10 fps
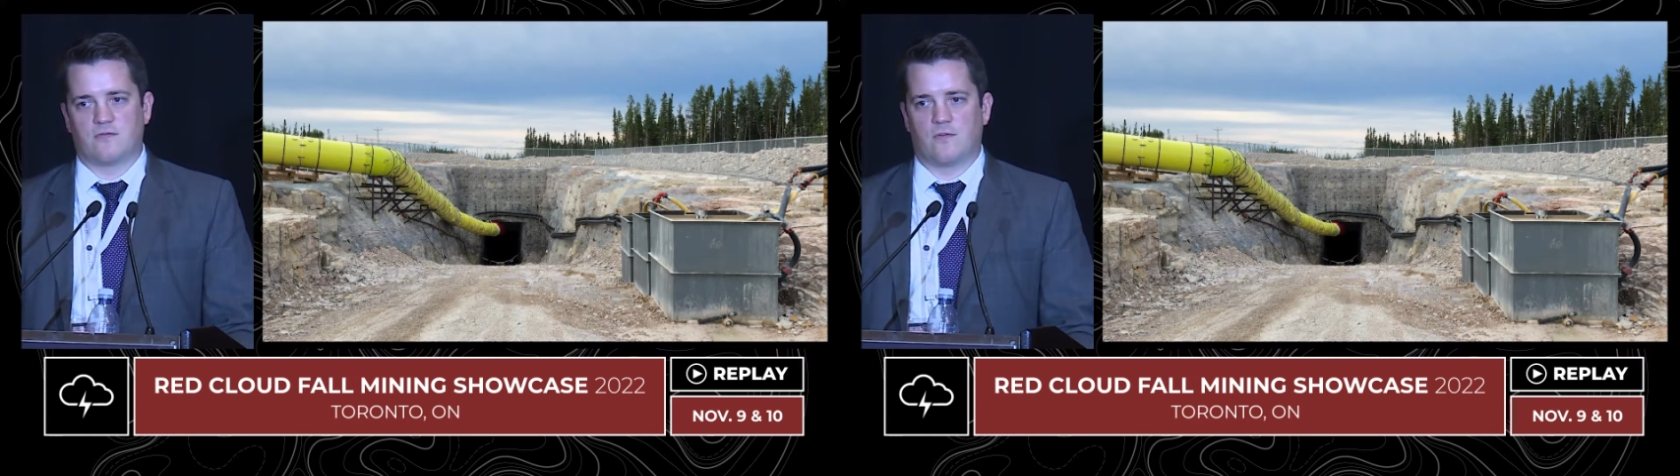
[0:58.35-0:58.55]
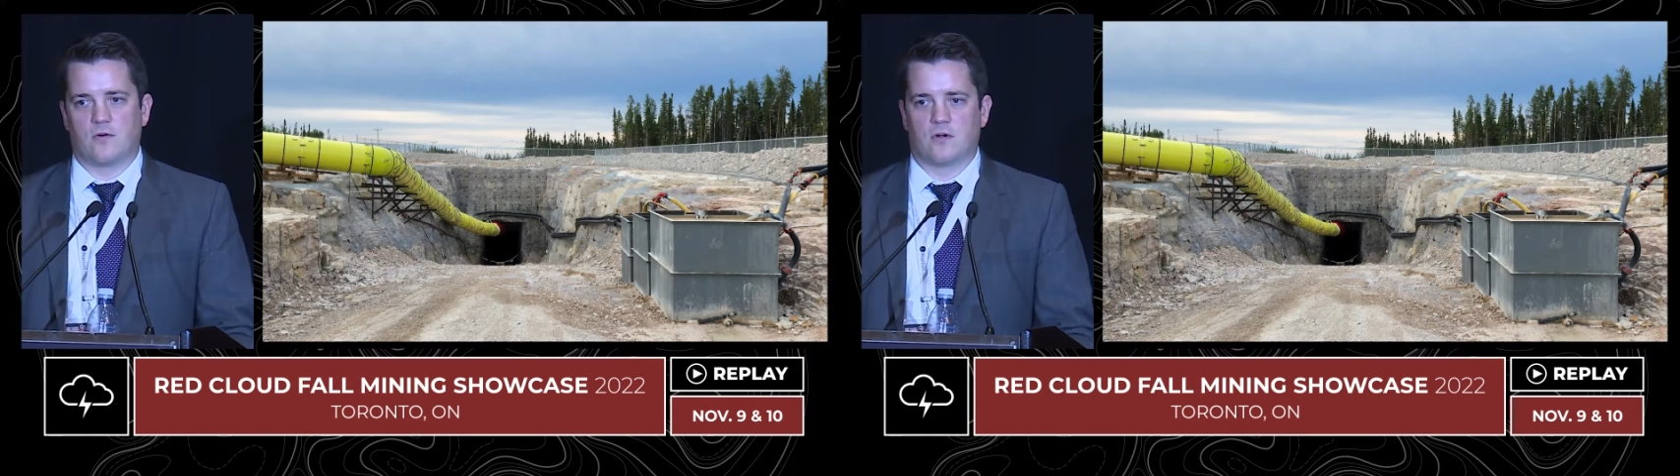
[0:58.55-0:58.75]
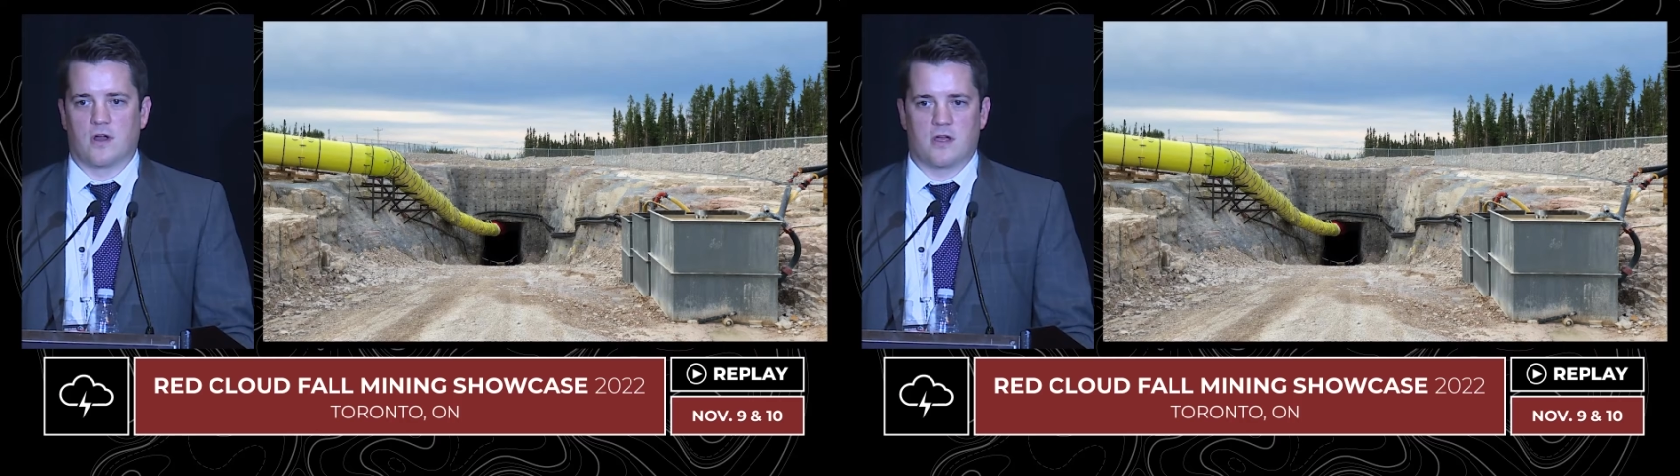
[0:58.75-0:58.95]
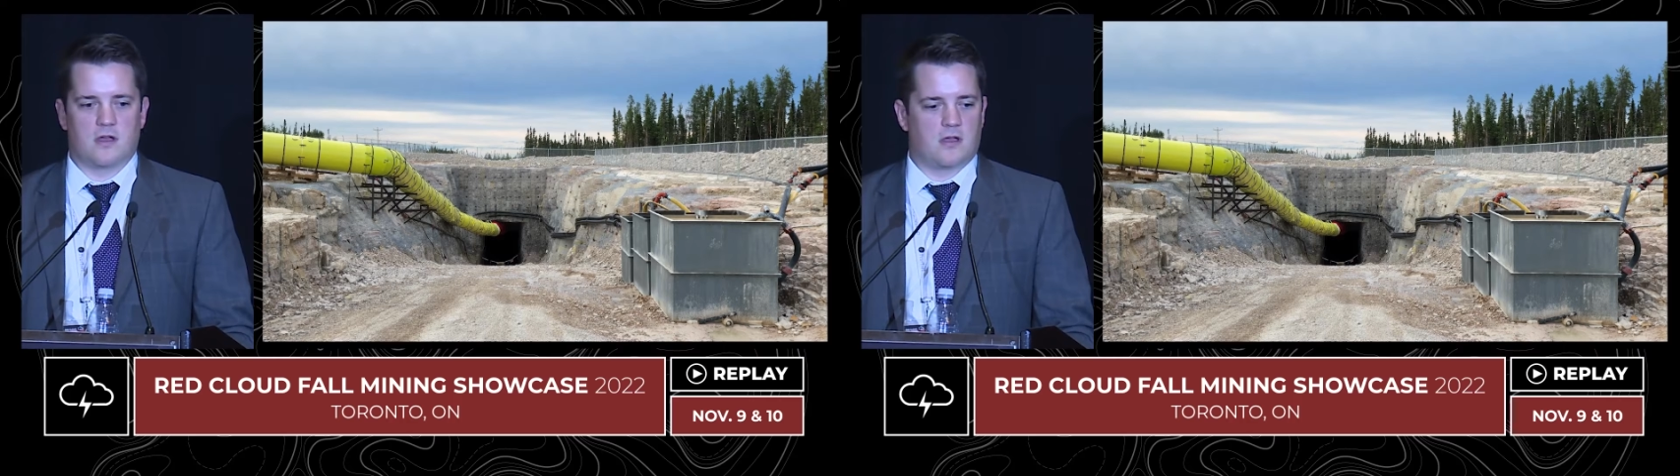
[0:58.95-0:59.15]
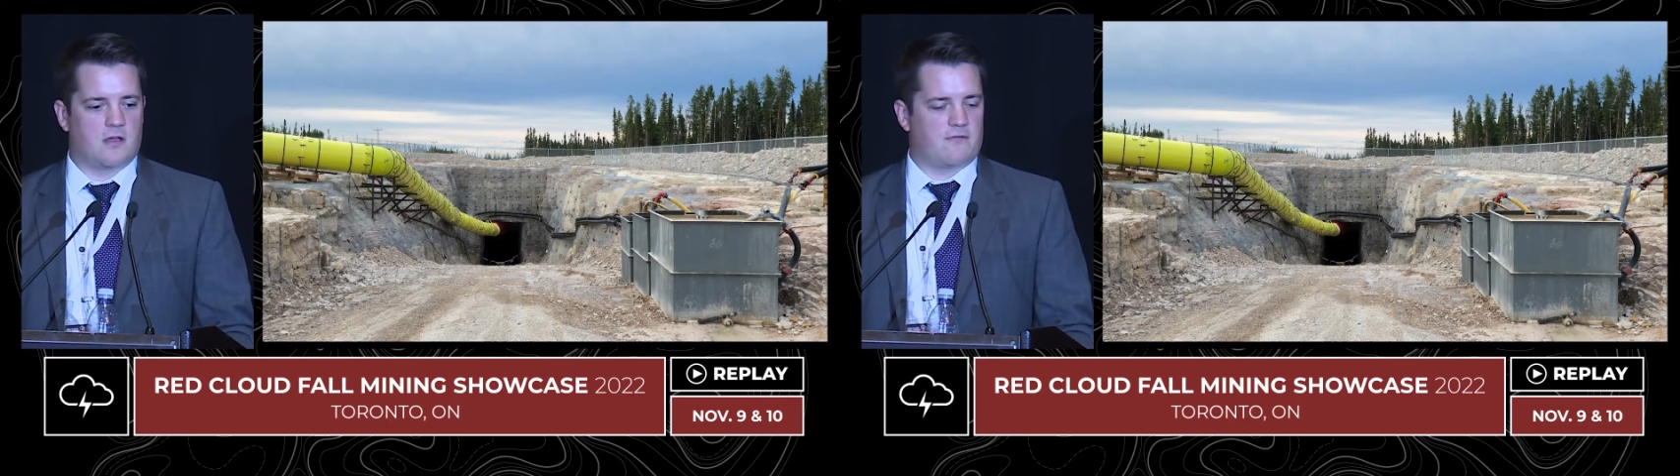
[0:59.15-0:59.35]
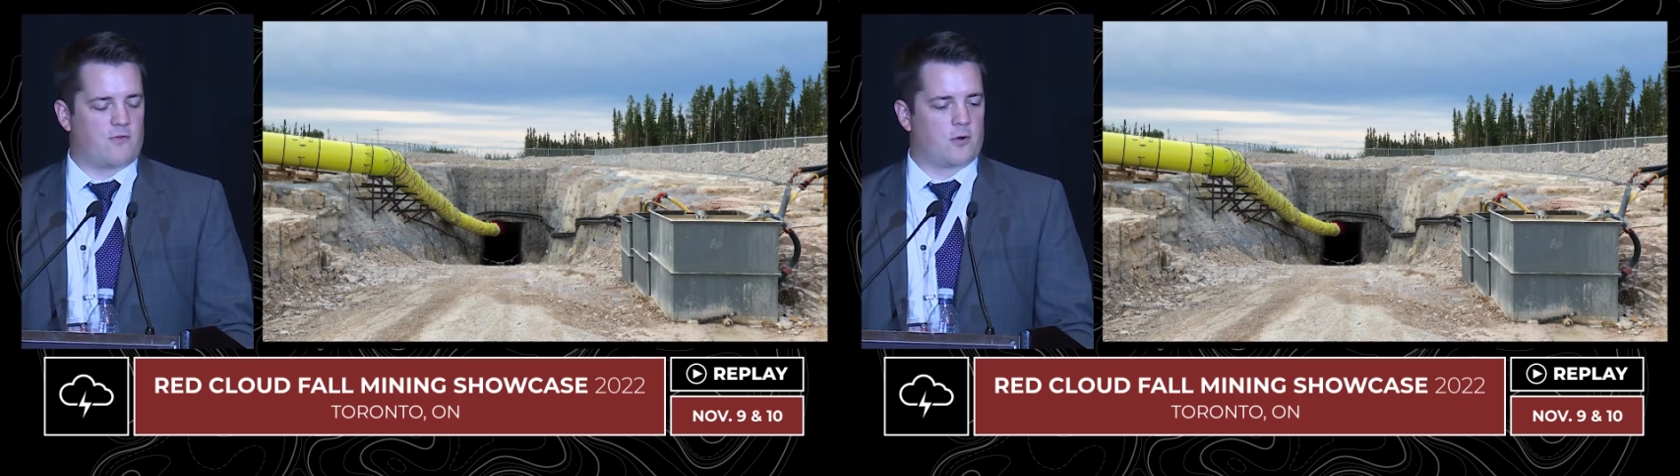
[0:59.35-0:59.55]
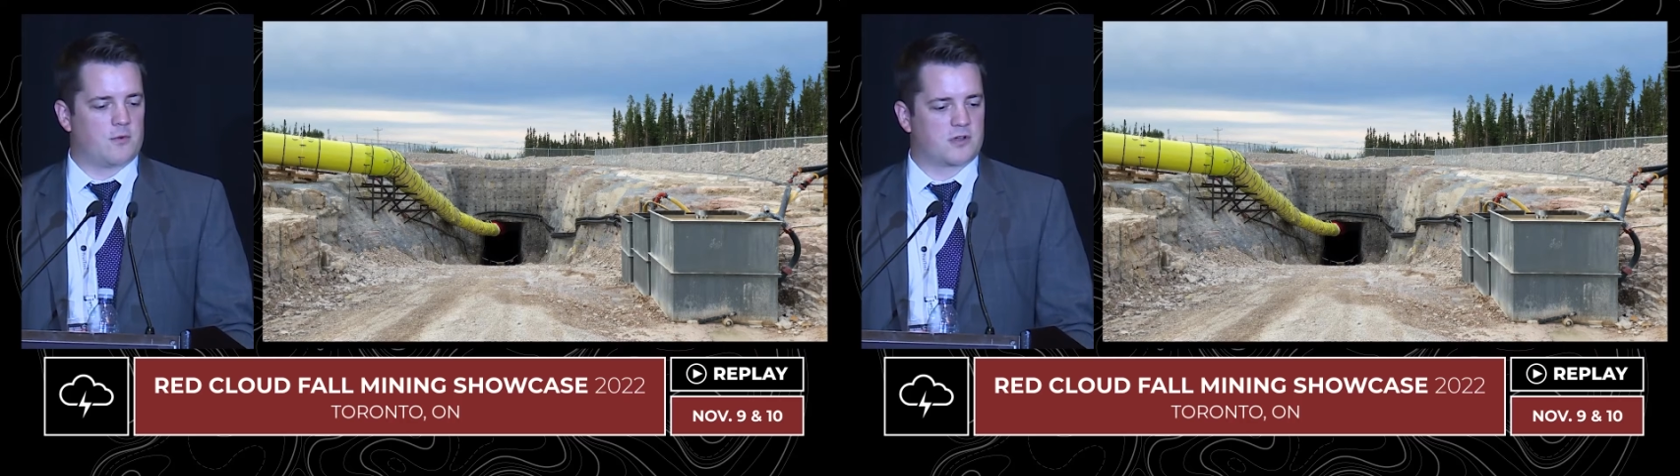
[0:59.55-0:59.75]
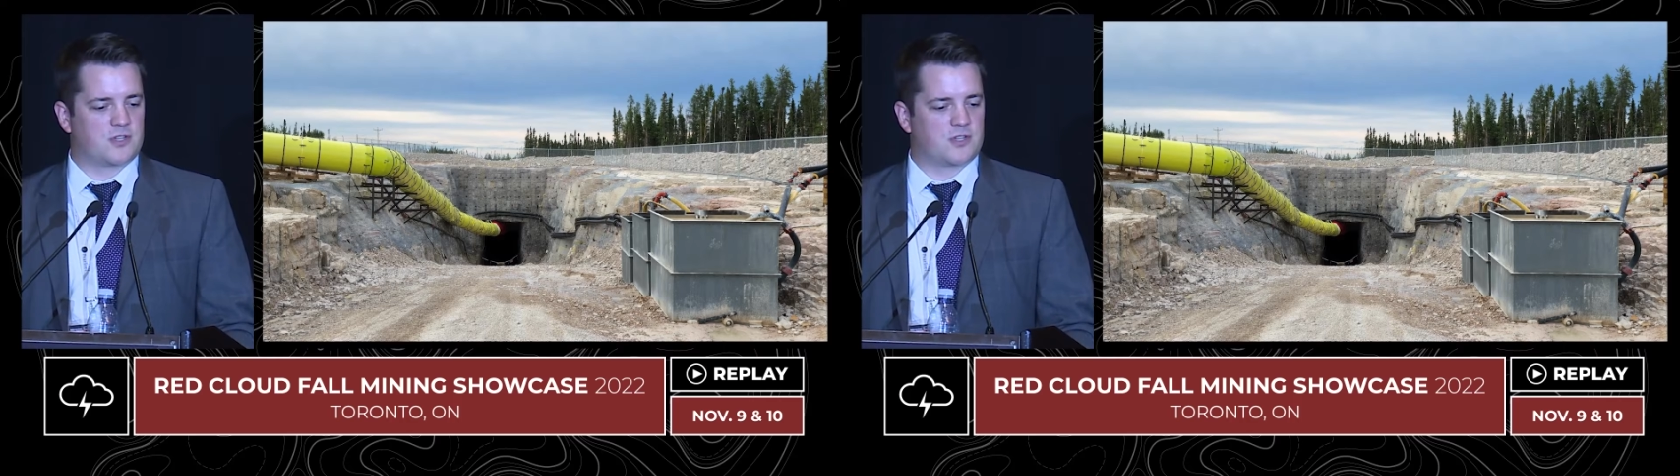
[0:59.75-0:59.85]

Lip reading: for a formal